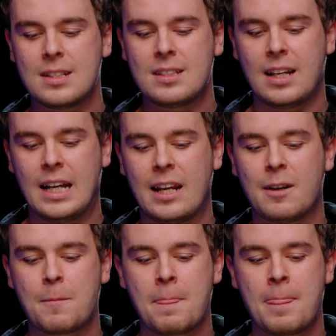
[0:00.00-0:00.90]
to say
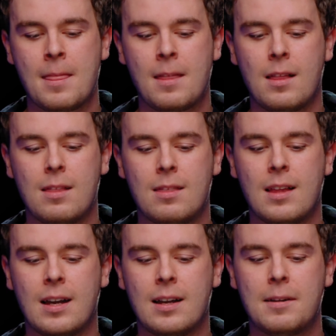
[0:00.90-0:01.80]

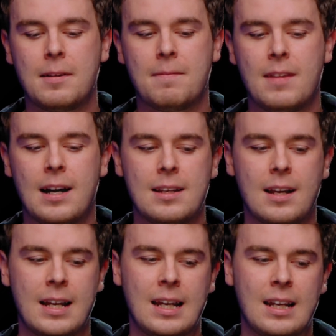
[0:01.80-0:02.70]
that
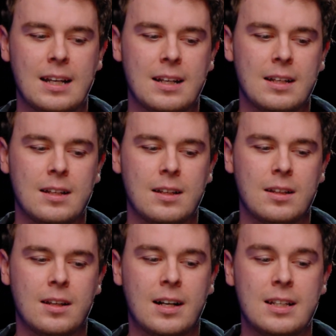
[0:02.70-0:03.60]
night
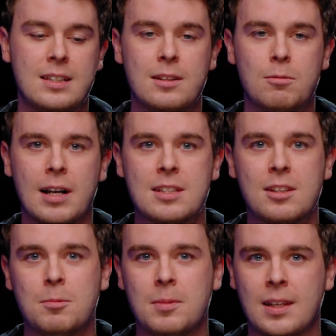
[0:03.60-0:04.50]
God did
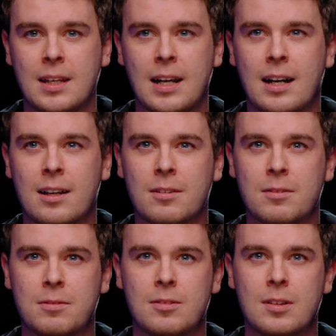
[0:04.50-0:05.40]
rescue me out
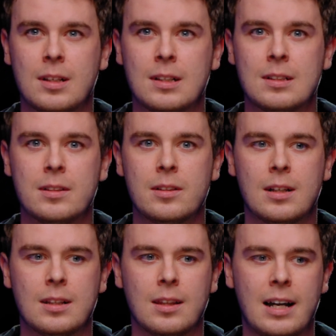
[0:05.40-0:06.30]
of
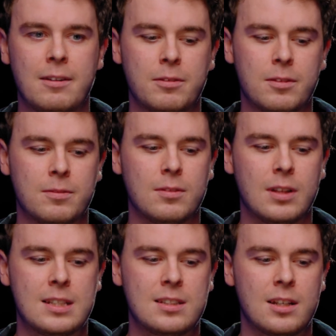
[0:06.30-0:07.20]
a life of
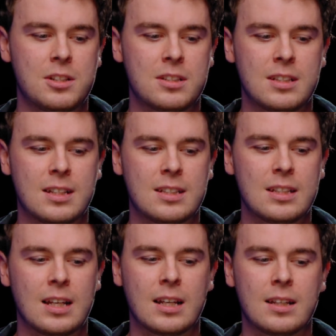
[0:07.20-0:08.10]

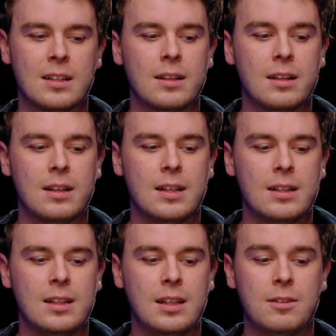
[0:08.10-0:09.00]
licentiousness and
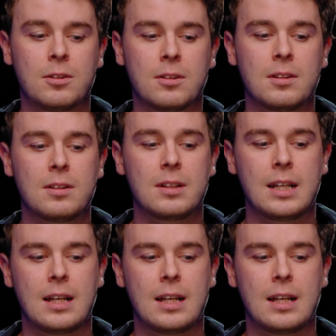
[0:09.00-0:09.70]
evil,